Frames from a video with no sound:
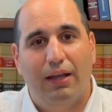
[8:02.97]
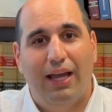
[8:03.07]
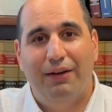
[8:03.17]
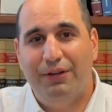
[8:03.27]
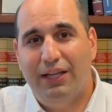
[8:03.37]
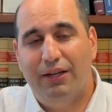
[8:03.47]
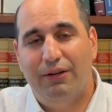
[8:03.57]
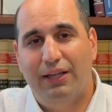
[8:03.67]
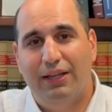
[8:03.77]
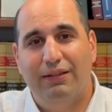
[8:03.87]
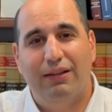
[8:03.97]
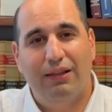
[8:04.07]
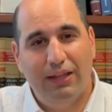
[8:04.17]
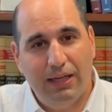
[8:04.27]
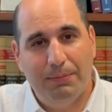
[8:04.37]
Every hearing is a
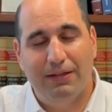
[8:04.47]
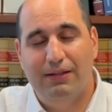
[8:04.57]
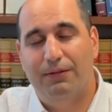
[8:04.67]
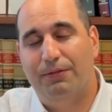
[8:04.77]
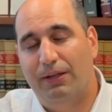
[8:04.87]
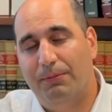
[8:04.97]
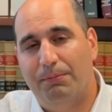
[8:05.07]
little bit different